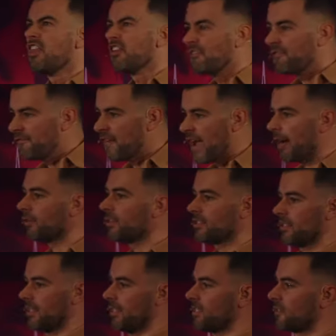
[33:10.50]
the
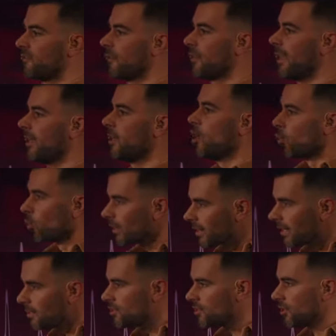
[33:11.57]
Pharisees for their
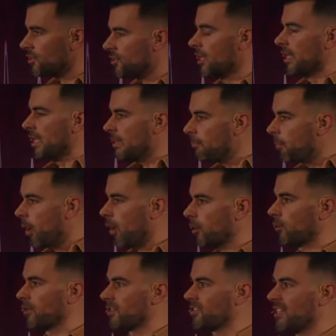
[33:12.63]
religious
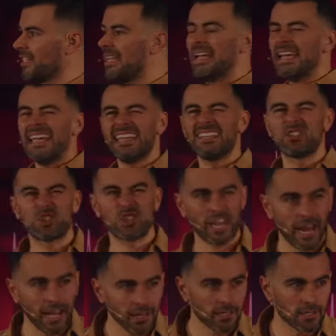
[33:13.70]
hypocrisy. He
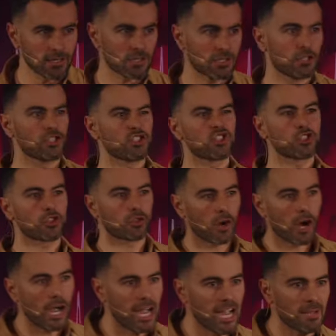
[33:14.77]
challenged the
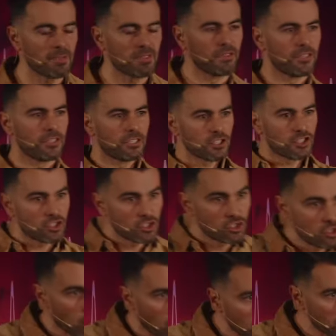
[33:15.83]
scribes for the
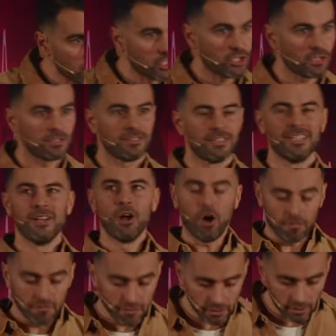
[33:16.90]
distortion
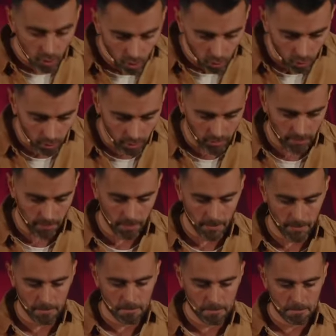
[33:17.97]
of the law.
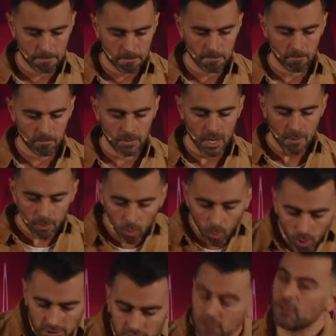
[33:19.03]
But
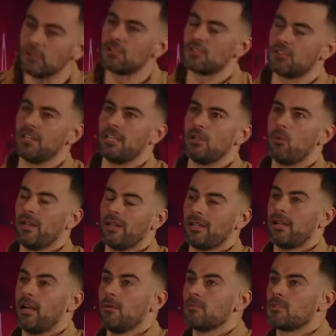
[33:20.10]
what do you see when it
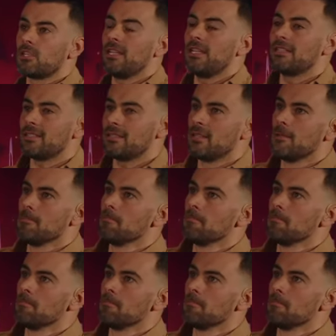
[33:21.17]
comes to his